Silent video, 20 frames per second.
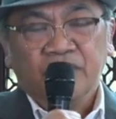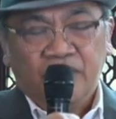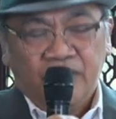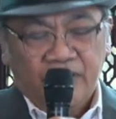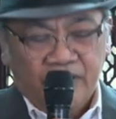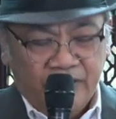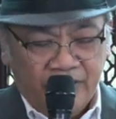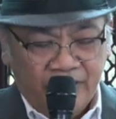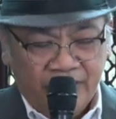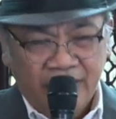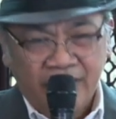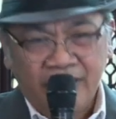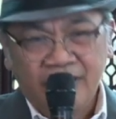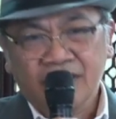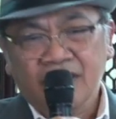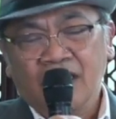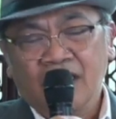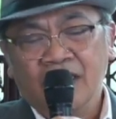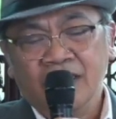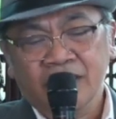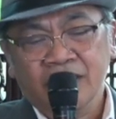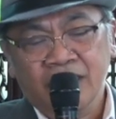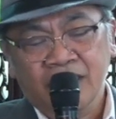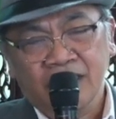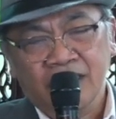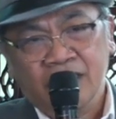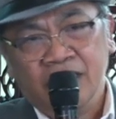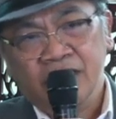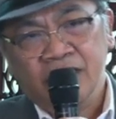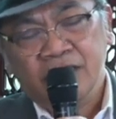Okay, I
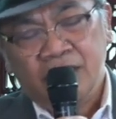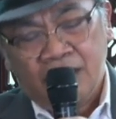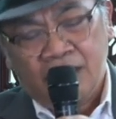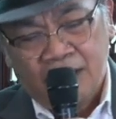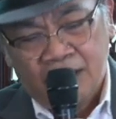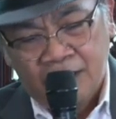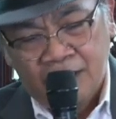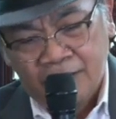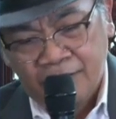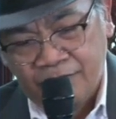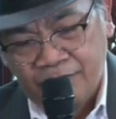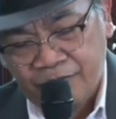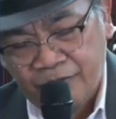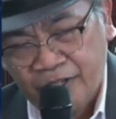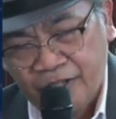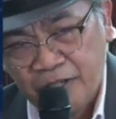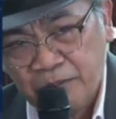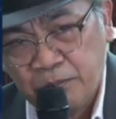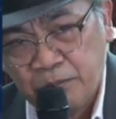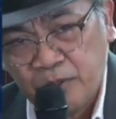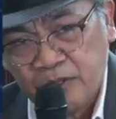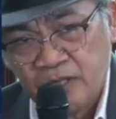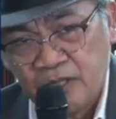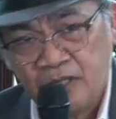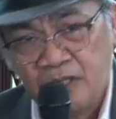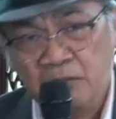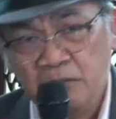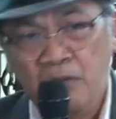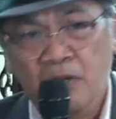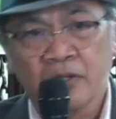think this very
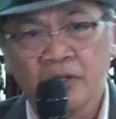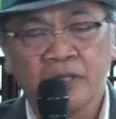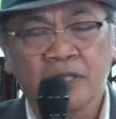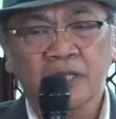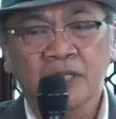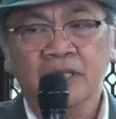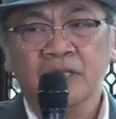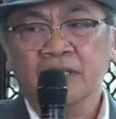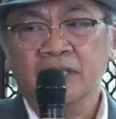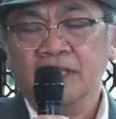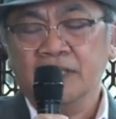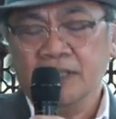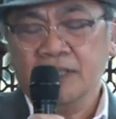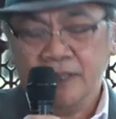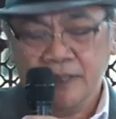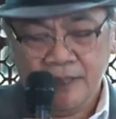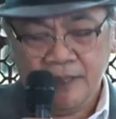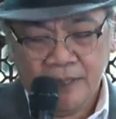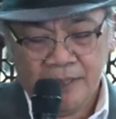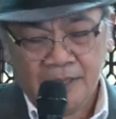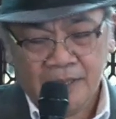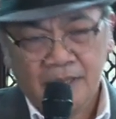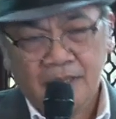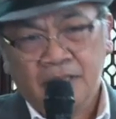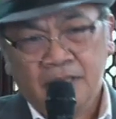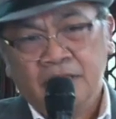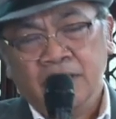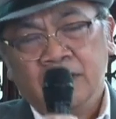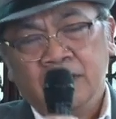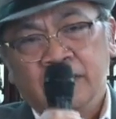important about the
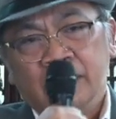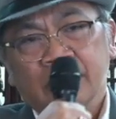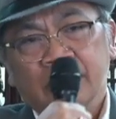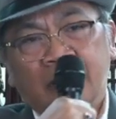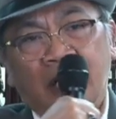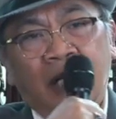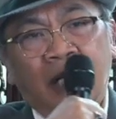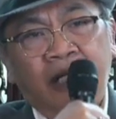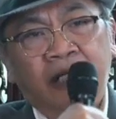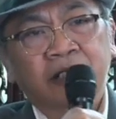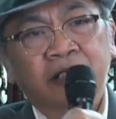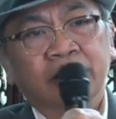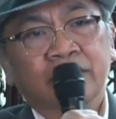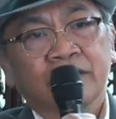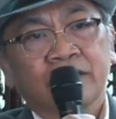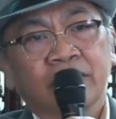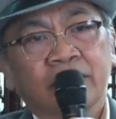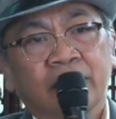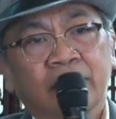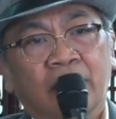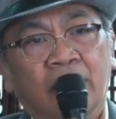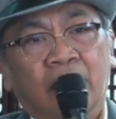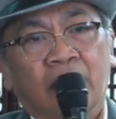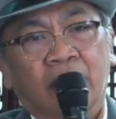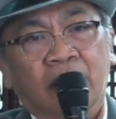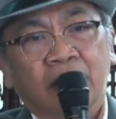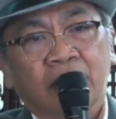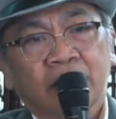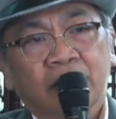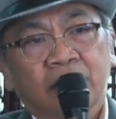slide
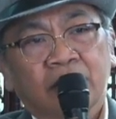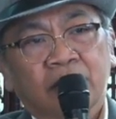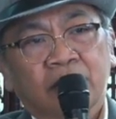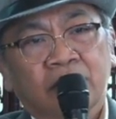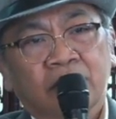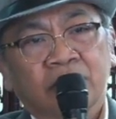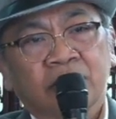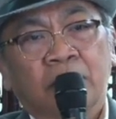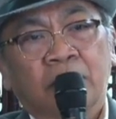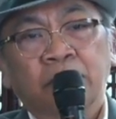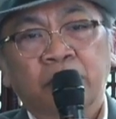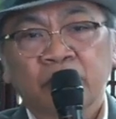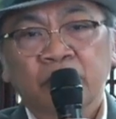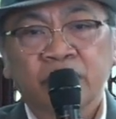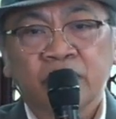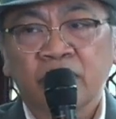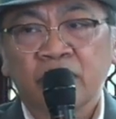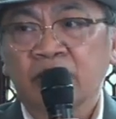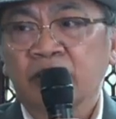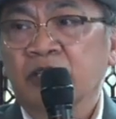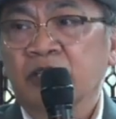supporting